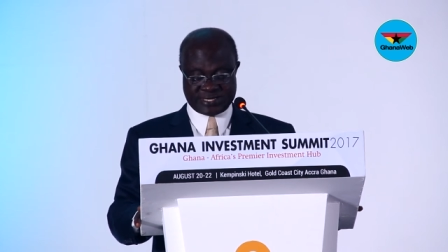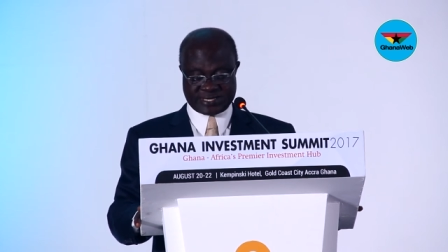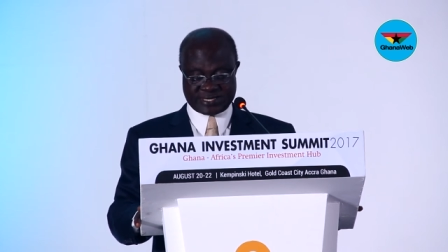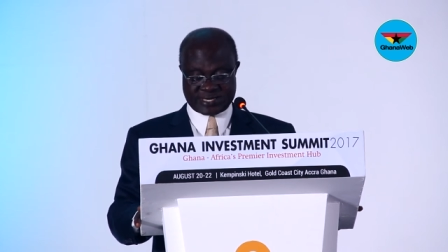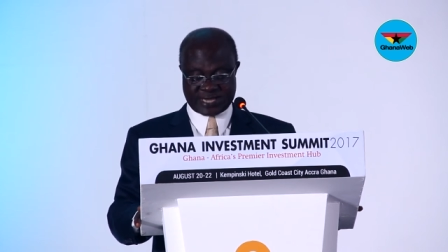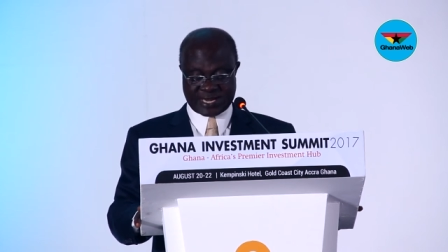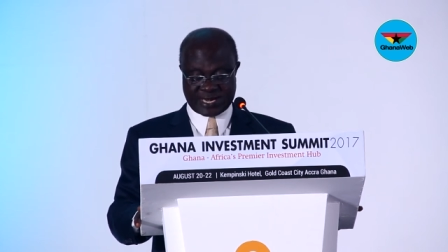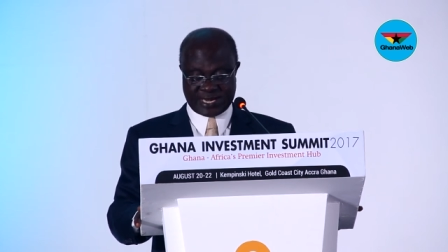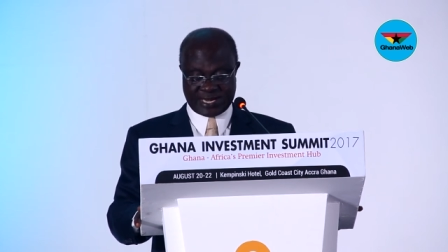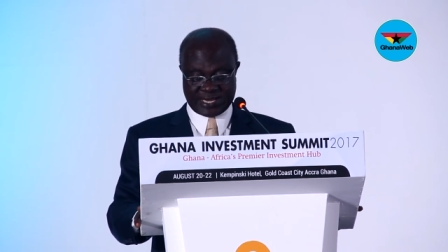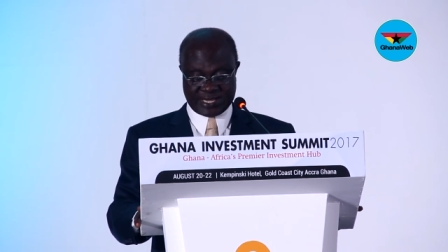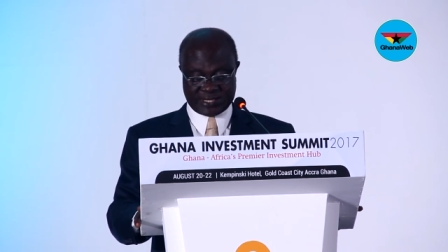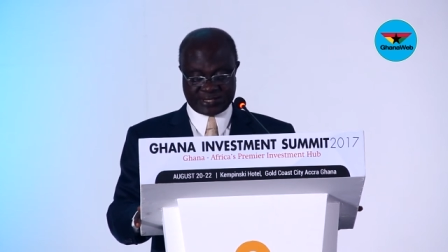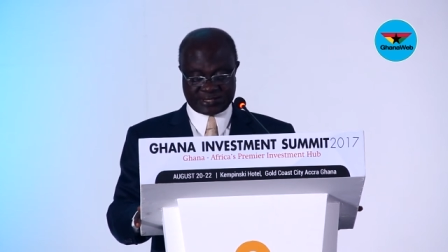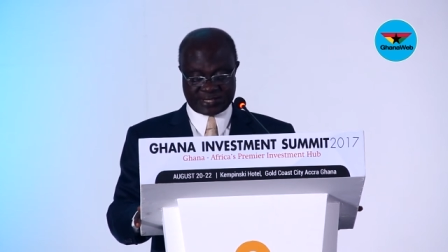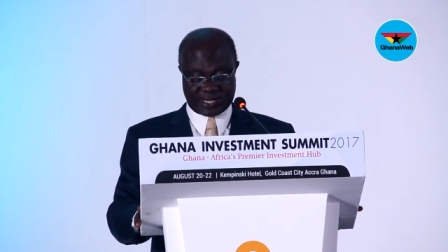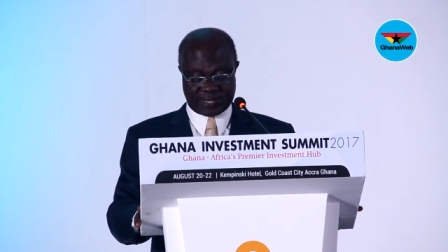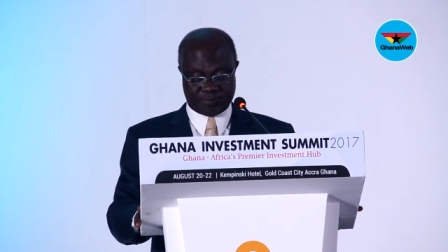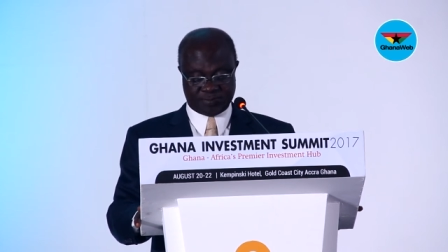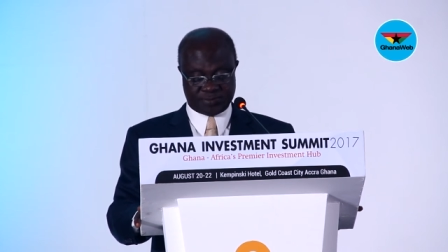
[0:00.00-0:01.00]
that linked
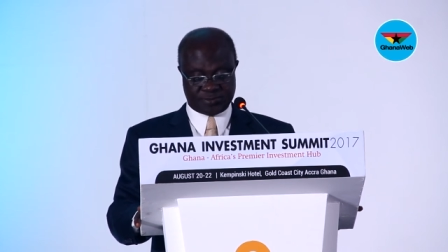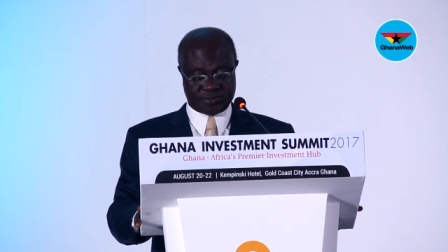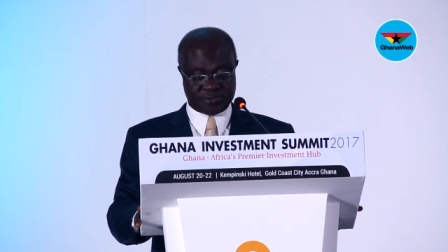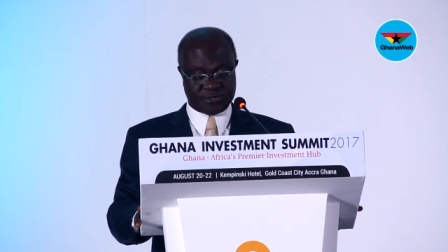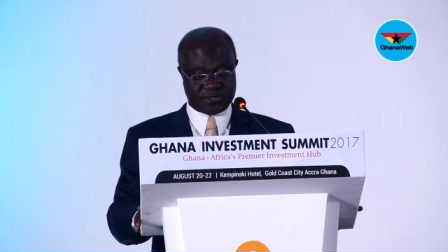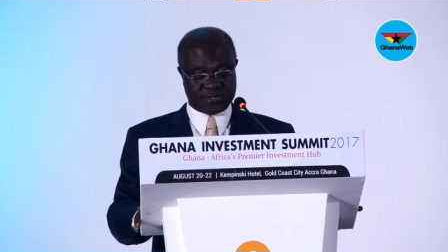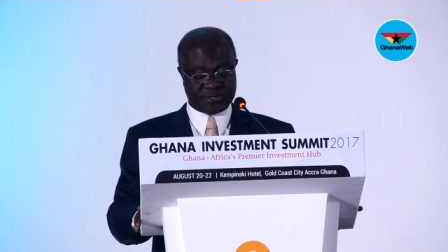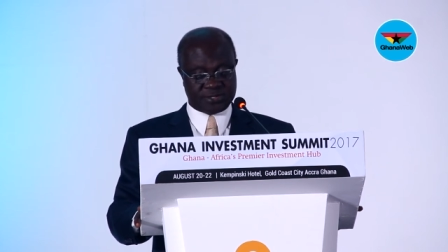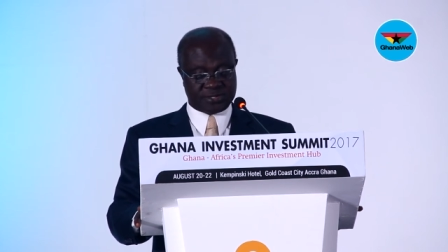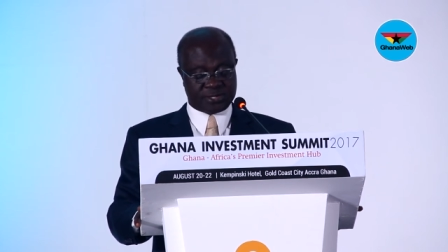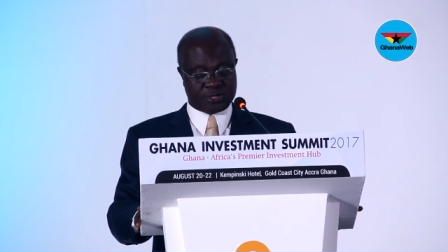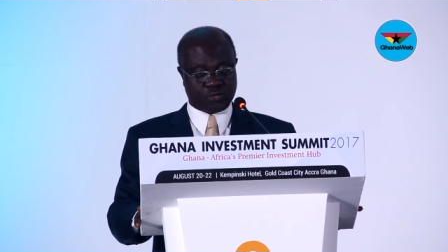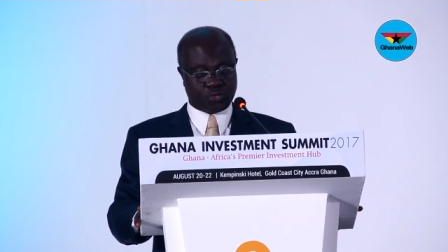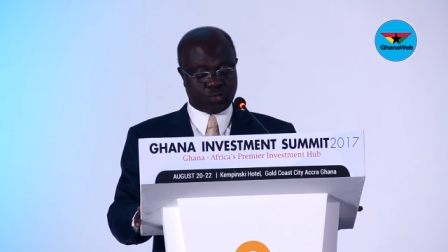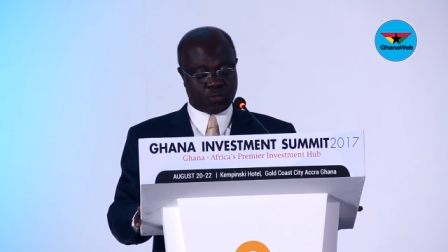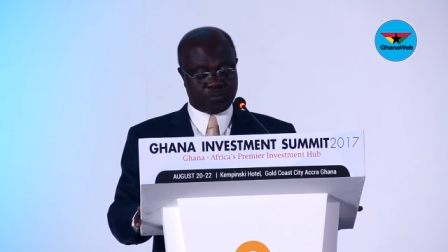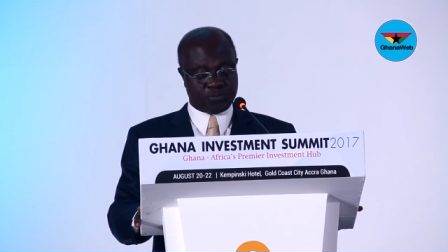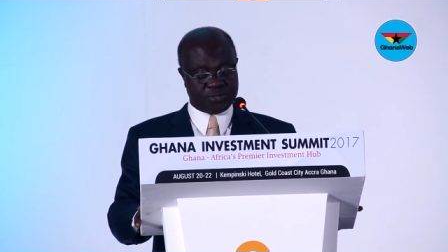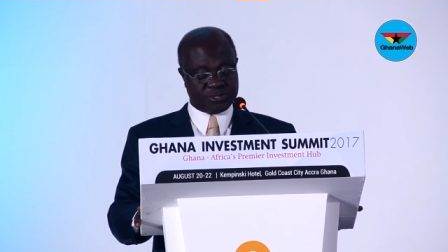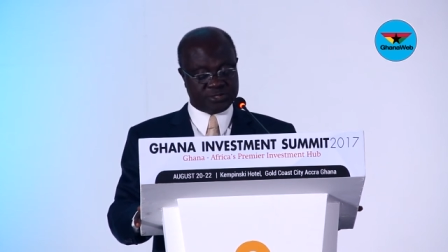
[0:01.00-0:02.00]
up and
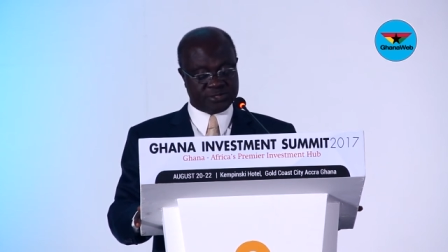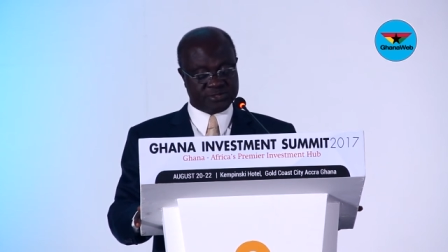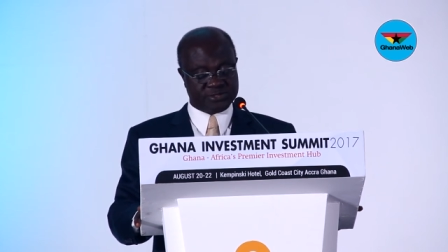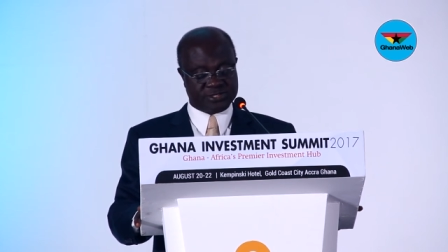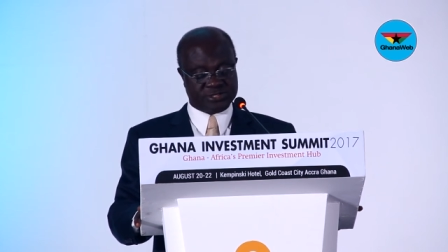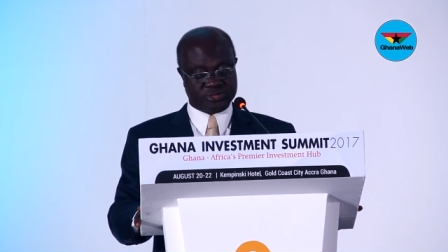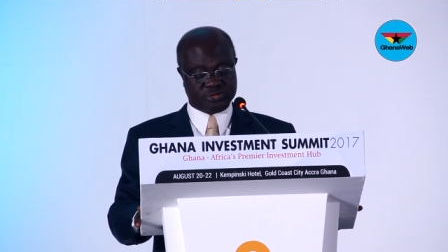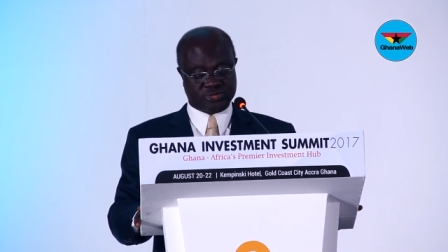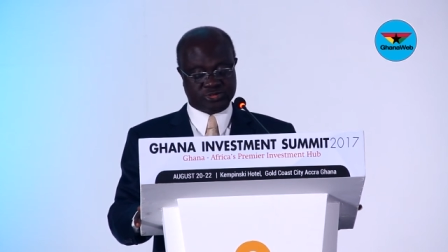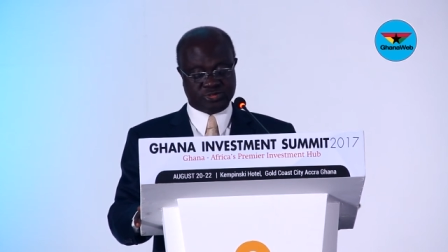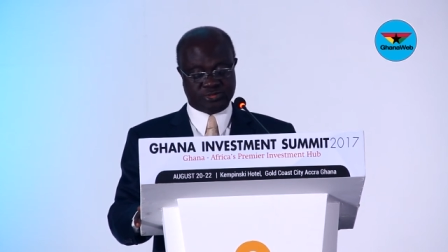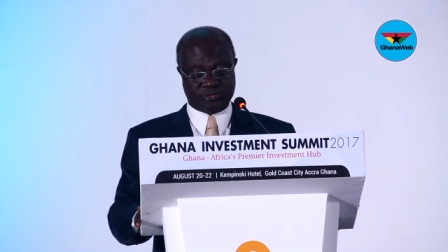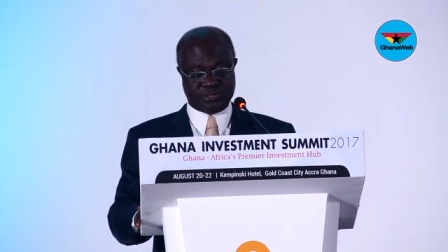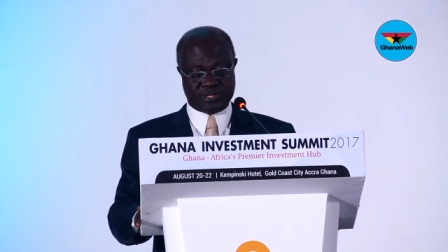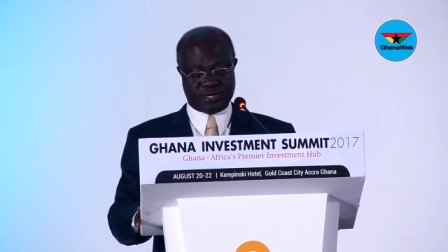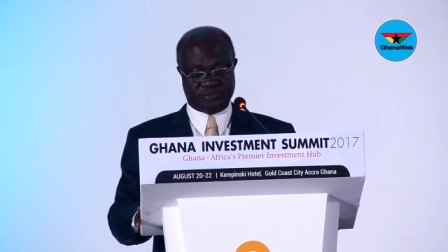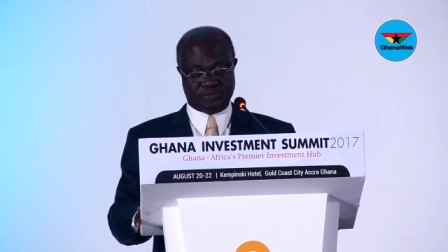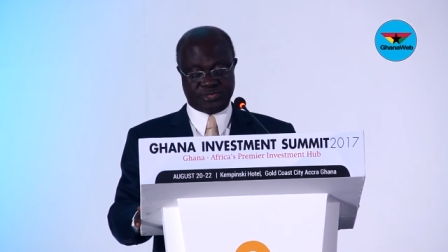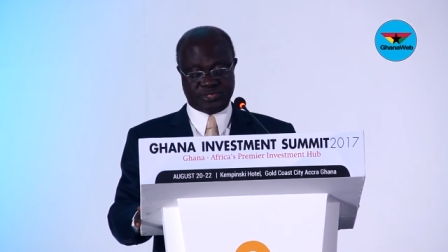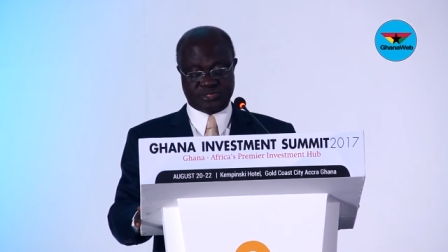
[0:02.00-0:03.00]
opened the
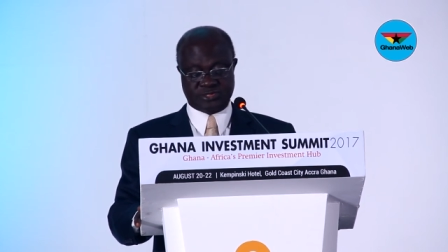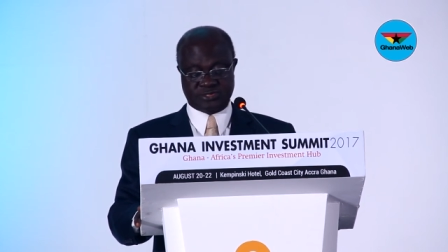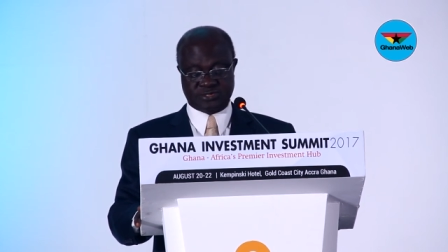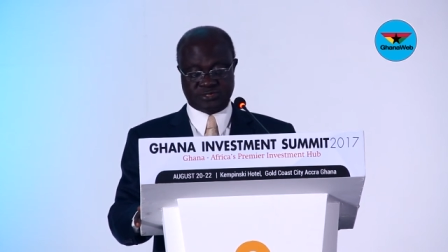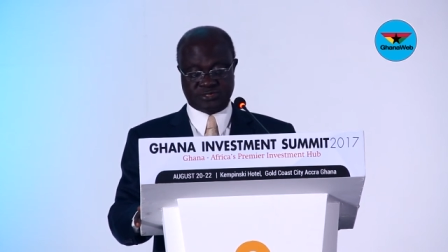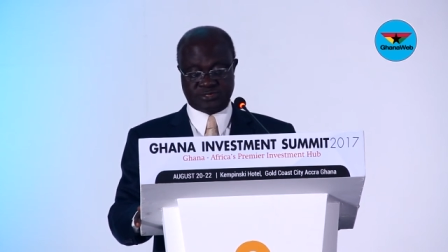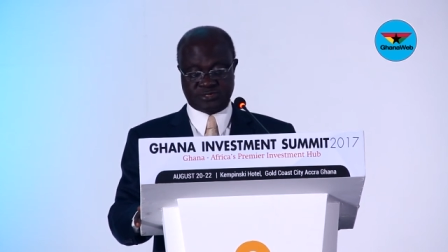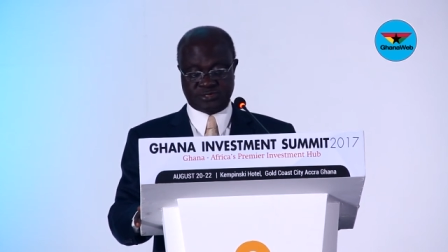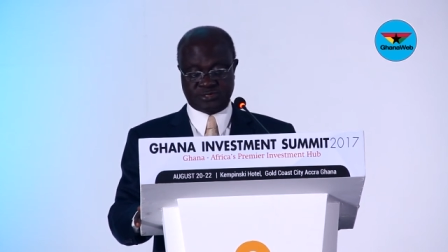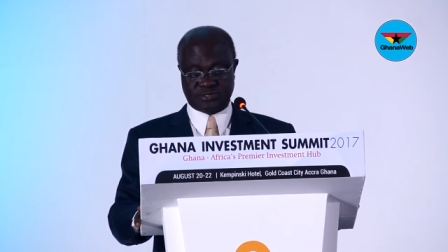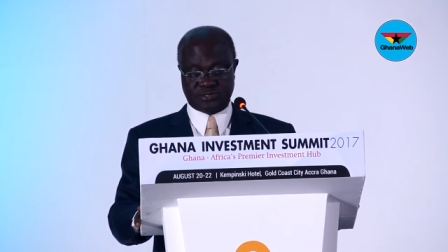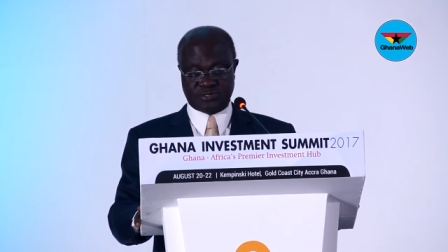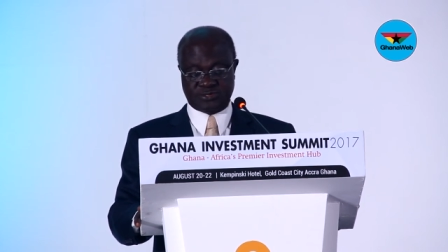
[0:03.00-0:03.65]
interior regions